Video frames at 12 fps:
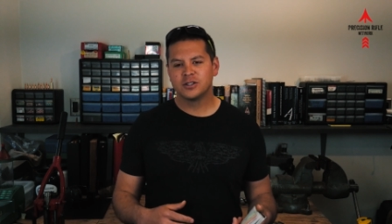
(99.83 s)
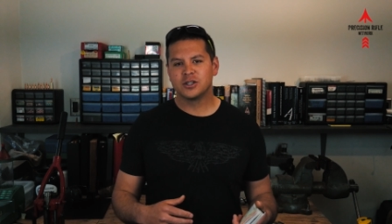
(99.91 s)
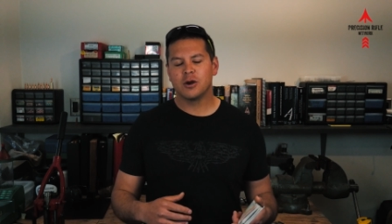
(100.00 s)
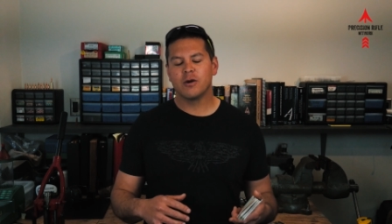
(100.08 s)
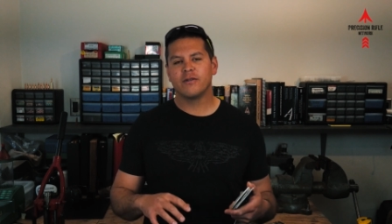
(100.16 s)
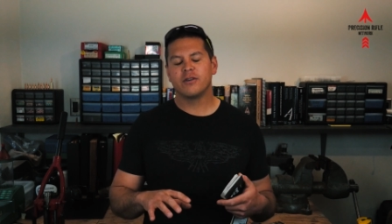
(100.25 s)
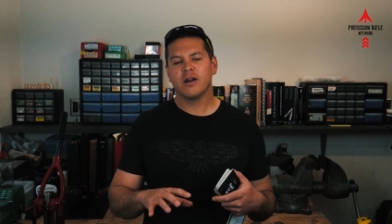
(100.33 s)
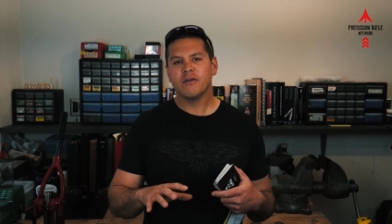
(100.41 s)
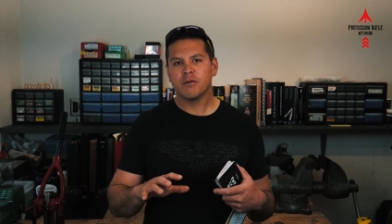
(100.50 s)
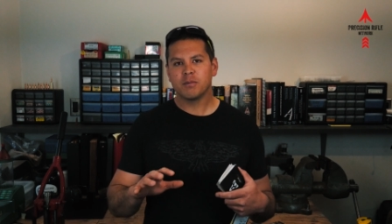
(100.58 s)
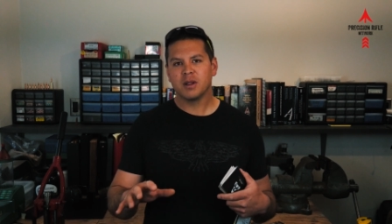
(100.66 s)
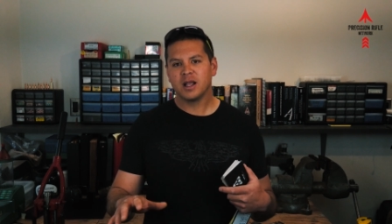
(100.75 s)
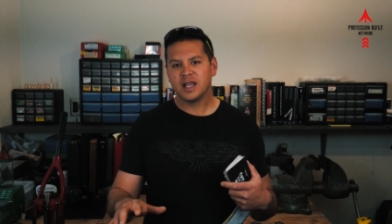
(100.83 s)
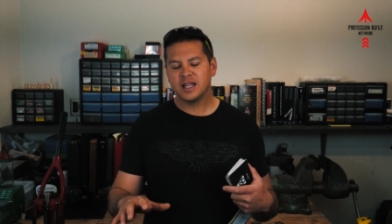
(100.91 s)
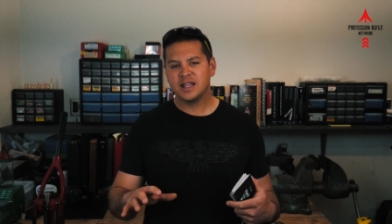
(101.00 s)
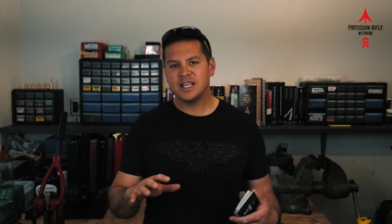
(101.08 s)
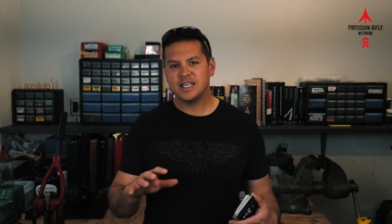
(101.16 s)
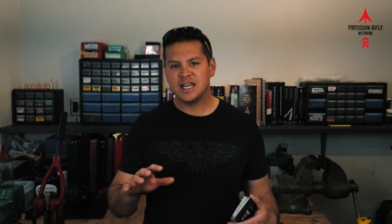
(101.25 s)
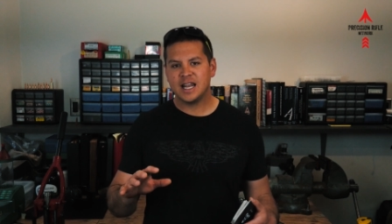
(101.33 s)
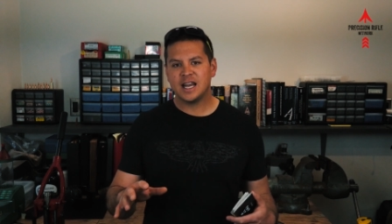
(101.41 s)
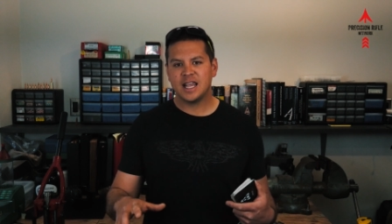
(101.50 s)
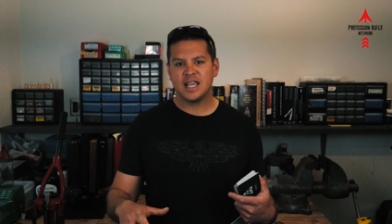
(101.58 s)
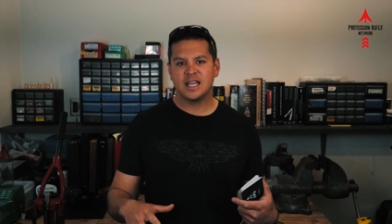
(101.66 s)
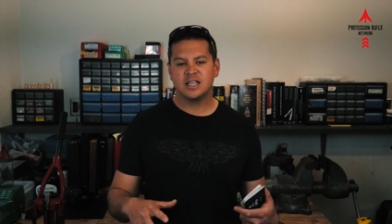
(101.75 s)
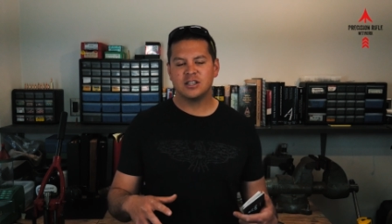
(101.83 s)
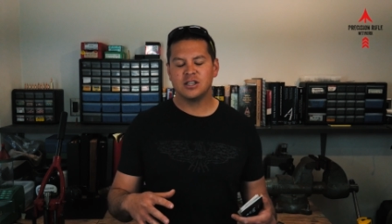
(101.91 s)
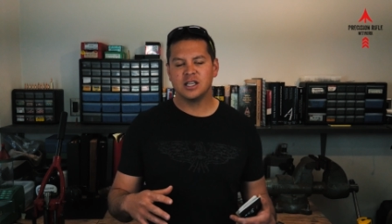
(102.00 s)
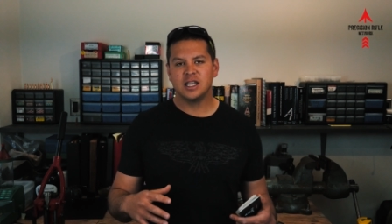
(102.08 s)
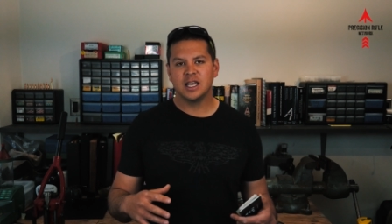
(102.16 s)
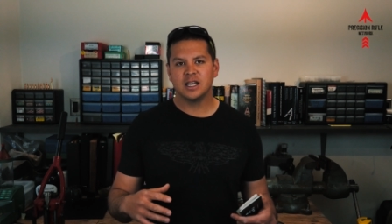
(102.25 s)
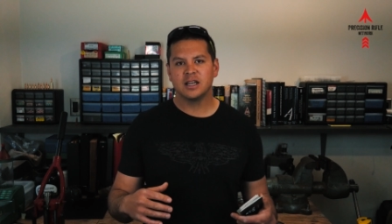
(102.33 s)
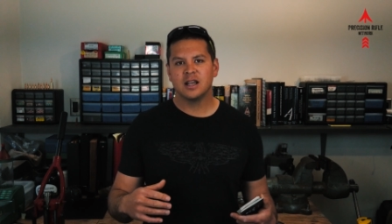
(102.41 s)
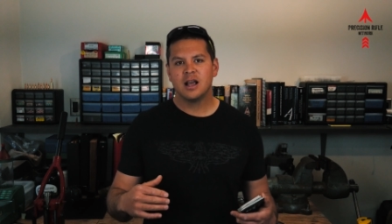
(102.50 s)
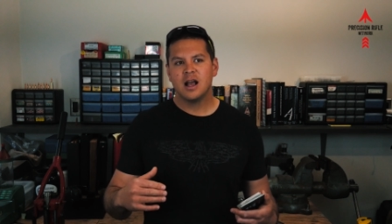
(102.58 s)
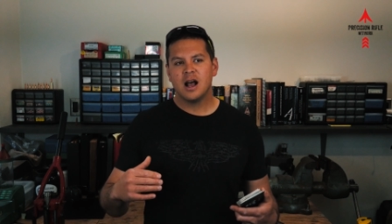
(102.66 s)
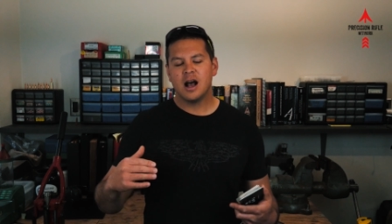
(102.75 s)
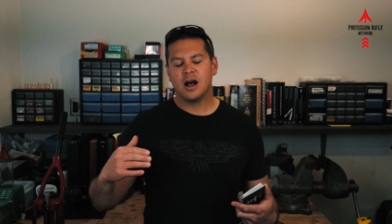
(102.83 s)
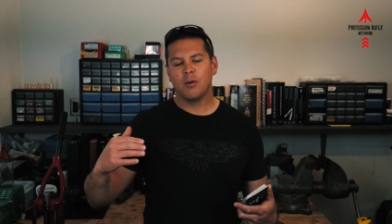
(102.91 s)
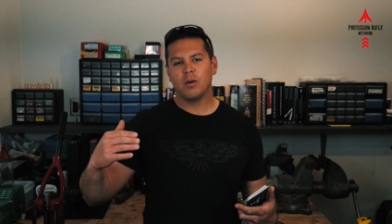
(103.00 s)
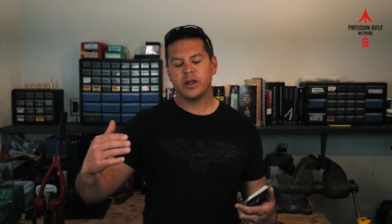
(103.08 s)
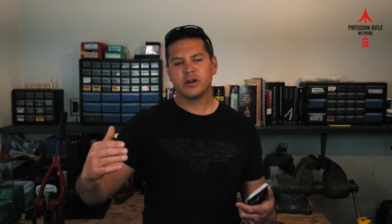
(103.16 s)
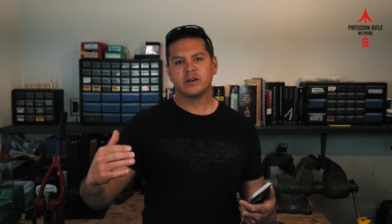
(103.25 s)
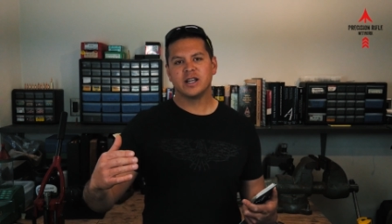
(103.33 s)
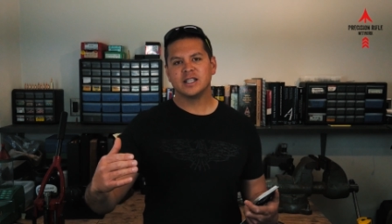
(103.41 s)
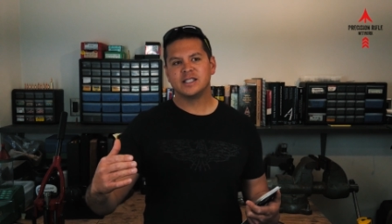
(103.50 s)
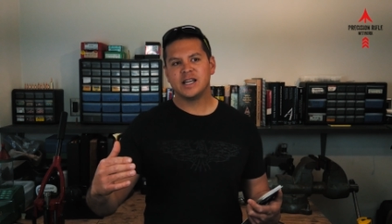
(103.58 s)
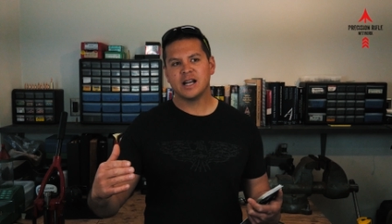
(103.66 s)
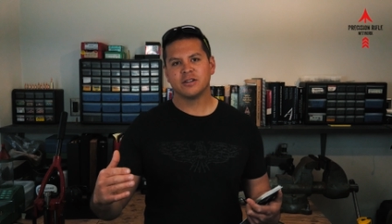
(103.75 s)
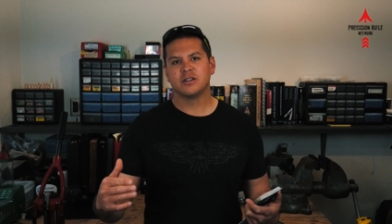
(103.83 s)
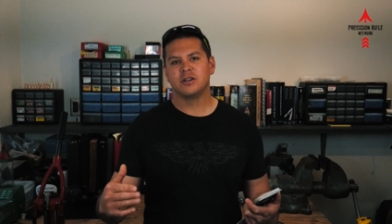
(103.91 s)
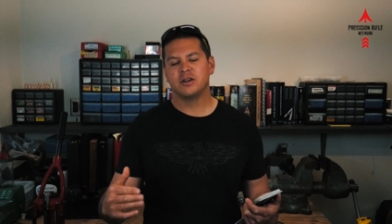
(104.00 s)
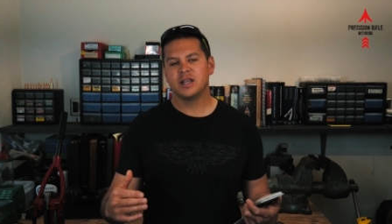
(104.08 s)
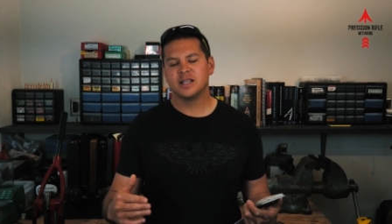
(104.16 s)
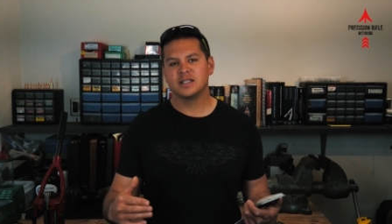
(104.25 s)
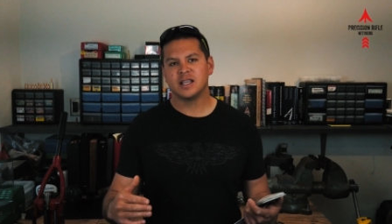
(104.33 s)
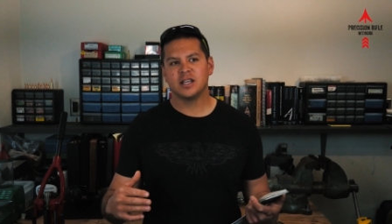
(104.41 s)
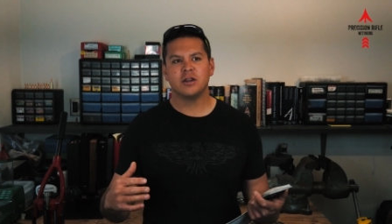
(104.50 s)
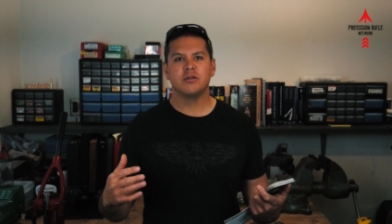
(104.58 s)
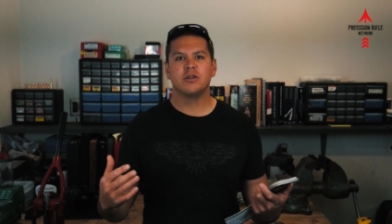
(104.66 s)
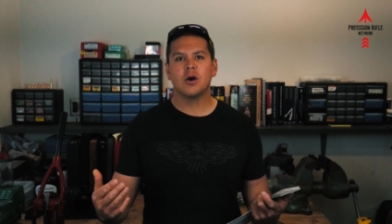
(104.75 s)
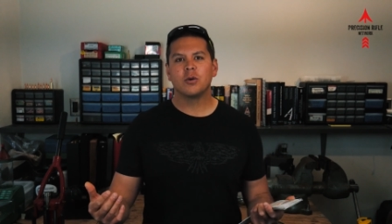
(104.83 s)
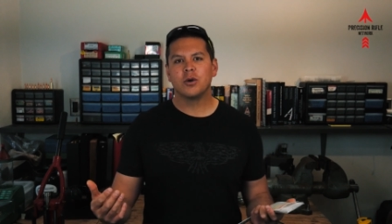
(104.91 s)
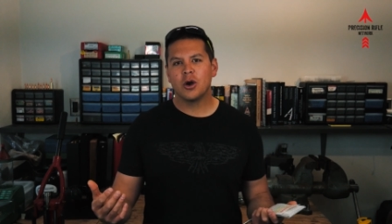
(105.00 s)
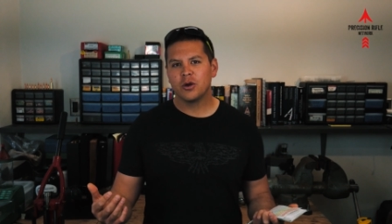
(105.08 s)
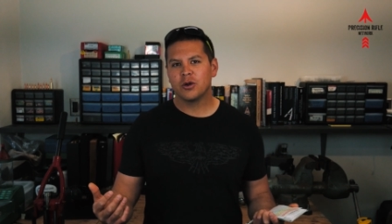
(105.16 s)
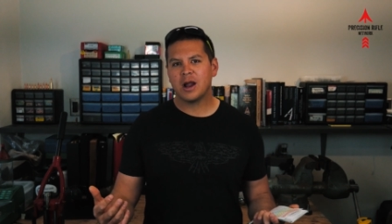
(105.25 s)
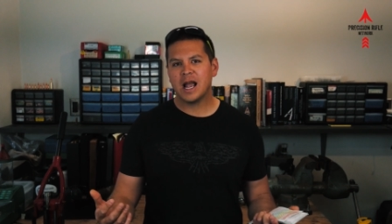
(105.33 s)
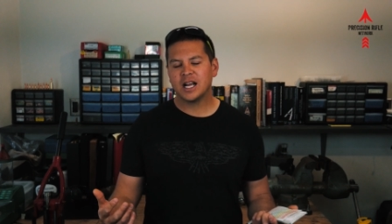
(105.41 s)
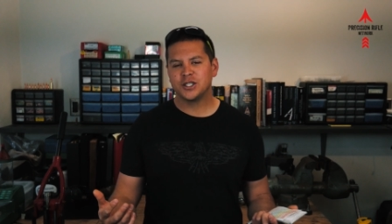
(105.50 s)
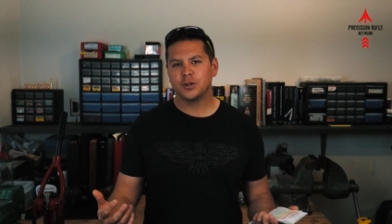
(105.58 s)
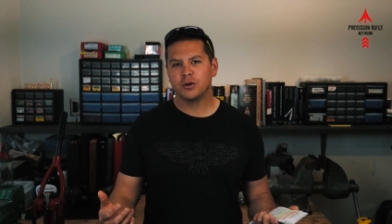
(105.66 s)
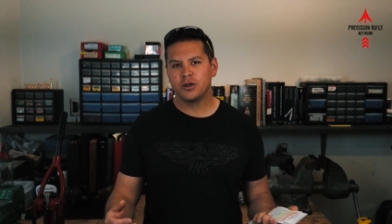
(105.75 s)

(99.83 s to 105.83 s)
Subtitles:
So if you're ever plugging the data in to get what your density altitude is and you don't know your actual